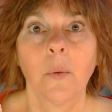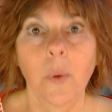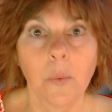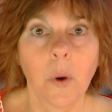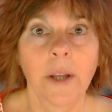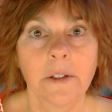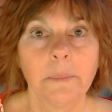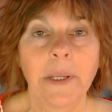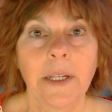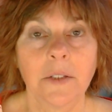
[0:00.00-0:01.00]
We want to
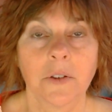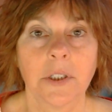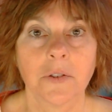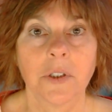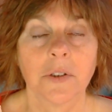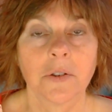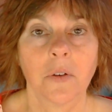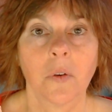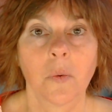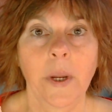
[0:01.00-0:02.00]
be consistent
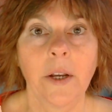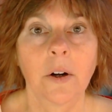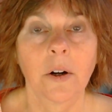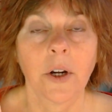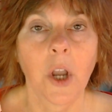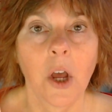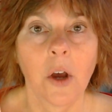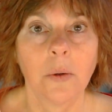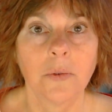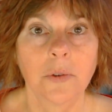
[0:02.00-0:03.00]
so the reader
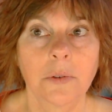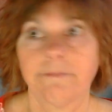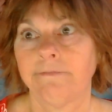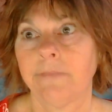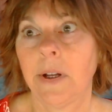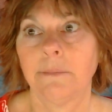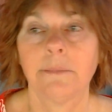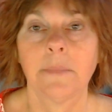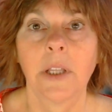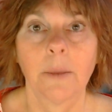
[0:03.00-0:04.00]
knows, well,
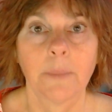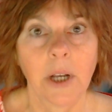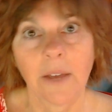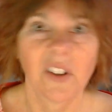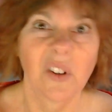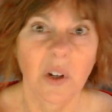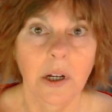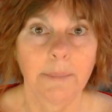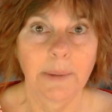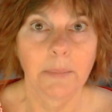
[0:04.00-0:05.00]
I'm going to have to do a
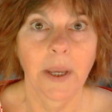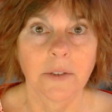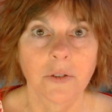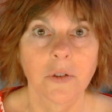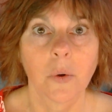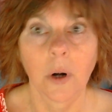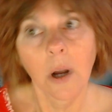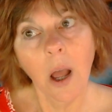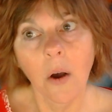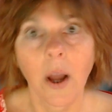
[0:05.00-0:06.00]
copy paste, or,
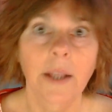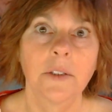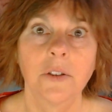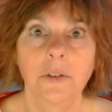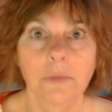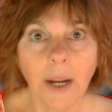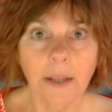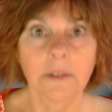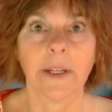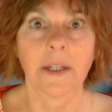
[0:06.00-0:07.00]
oh, I can just right
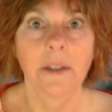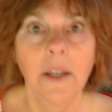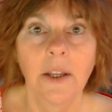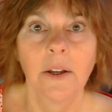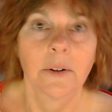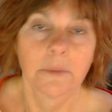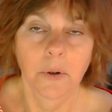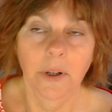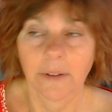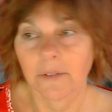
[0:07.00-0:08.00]
click
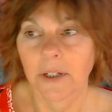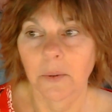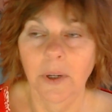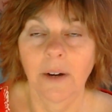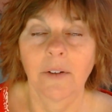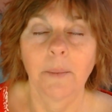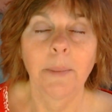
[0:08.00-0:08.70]
or left click, whatever.